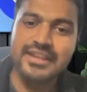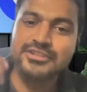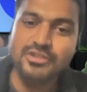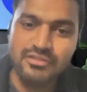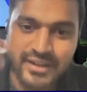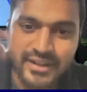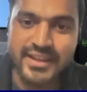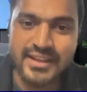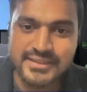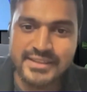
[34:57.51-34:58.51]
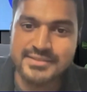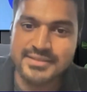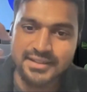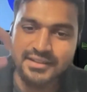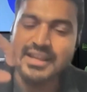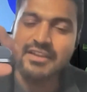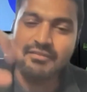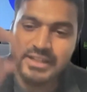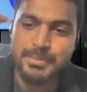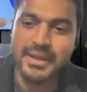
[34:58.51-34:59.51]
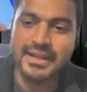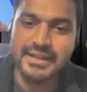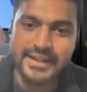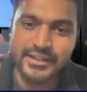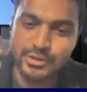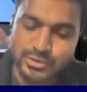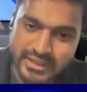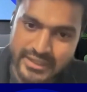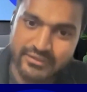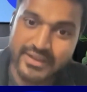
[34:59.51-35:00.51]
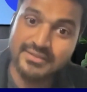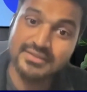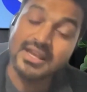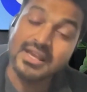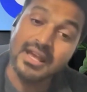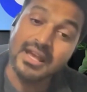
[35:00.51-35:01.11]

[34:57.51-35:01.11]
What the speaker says: ways of working and things like that. We typically take 2 3 weeks